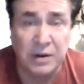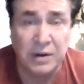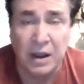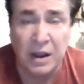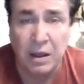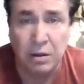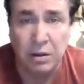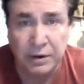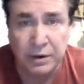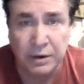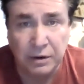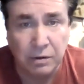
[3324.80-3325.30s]
the
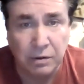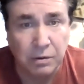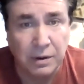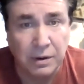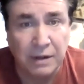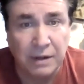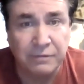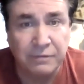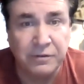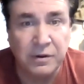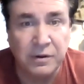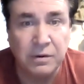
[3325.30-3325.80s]
nail in the
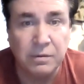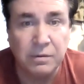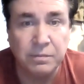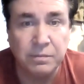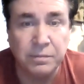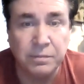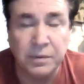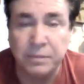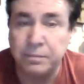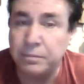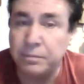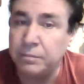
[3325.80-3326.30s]
coffin,
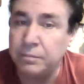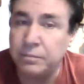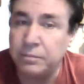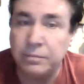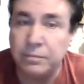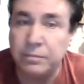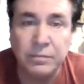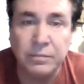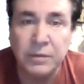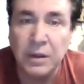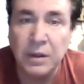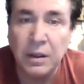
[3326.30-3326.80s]
but
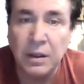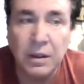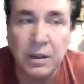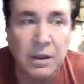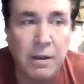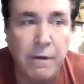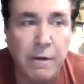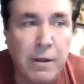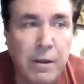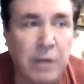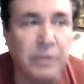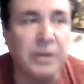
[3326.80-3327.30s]

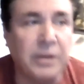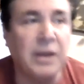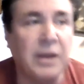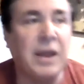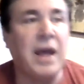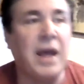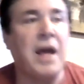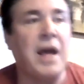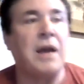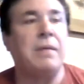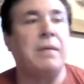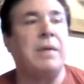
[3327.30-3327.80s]
you know, the
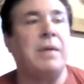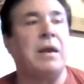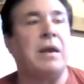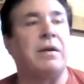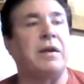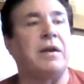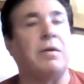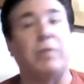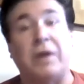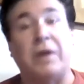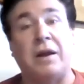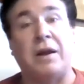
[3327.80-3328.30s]
economy, I
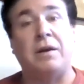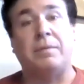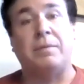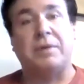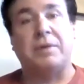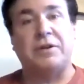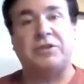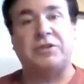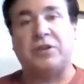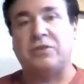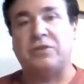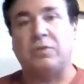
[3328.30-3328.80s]
don't care what
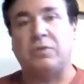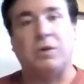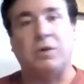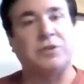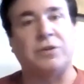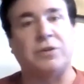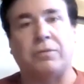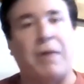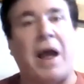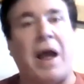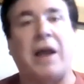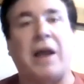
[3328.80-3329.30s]
anybody says,
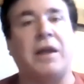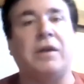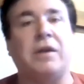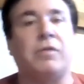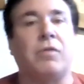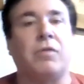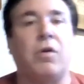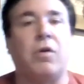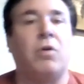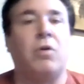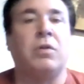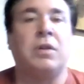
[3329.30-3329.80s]
wasn't rocking
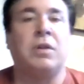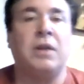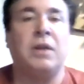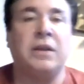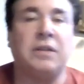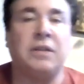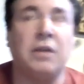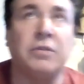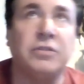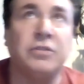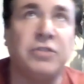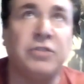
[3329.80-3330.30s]
and rolling
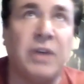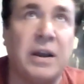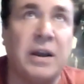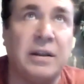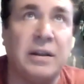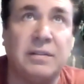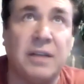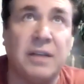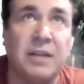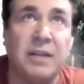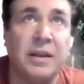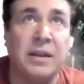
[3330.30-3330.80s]
like they were trying
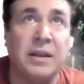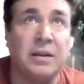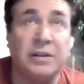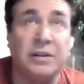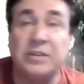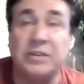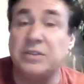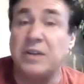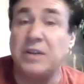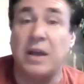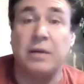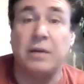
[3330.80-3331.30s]
to tell you, at
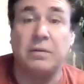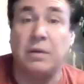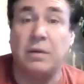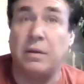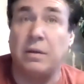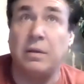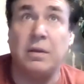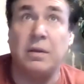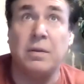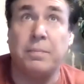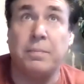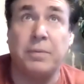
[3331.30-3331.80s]
least not
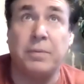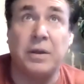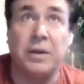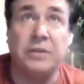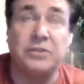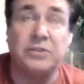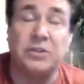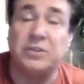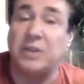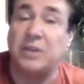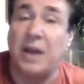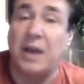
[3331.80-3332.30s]
in the
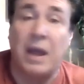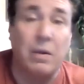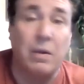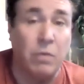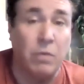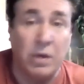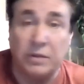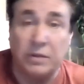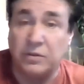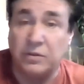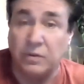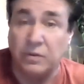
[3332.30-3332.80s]
places that I
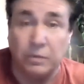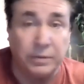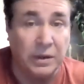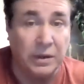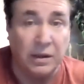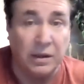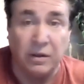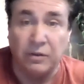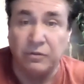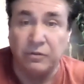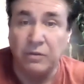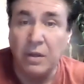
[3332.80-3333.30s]
went to,
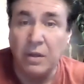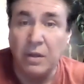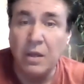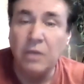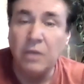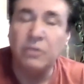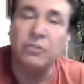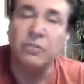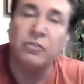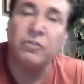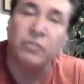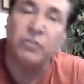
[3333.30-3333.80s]
because
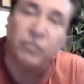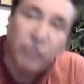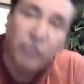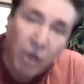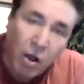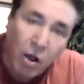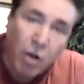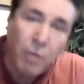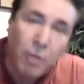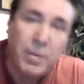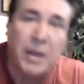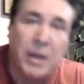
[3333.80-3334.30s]

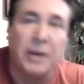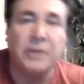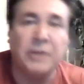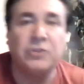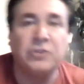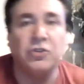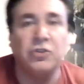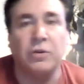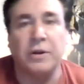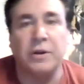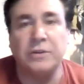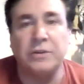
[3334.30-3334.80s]
So many
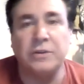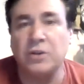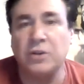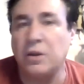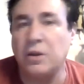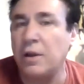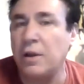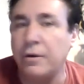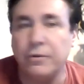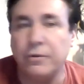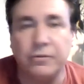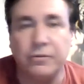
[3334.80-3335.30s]
joints
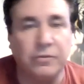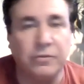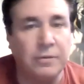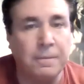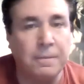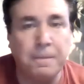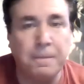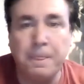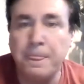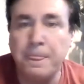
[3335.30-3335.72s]
closed.